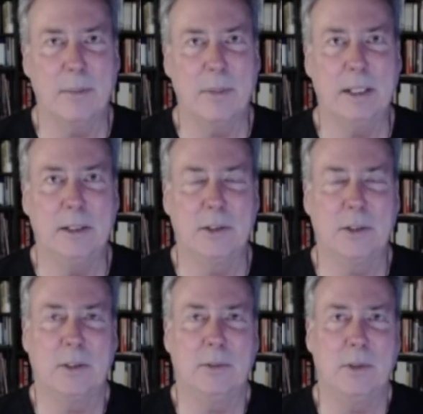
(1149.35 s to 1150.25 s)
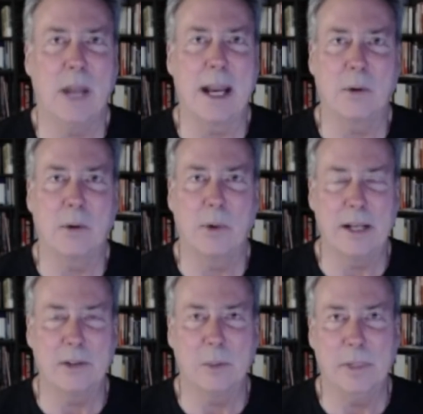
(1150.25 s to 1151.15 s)
I mean, just to
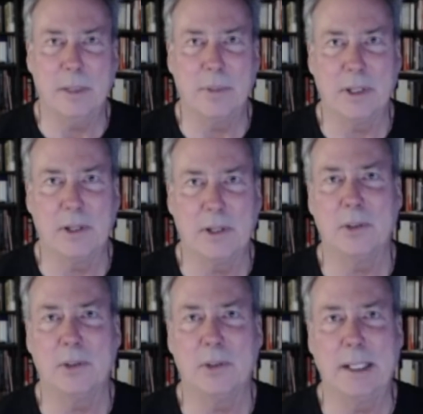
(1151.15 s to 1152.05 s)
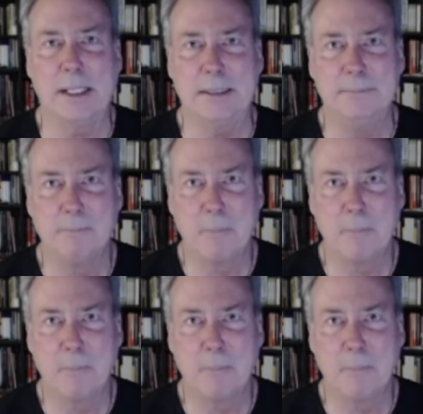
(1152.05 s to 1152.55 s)
digress a bit, but there's this, I'll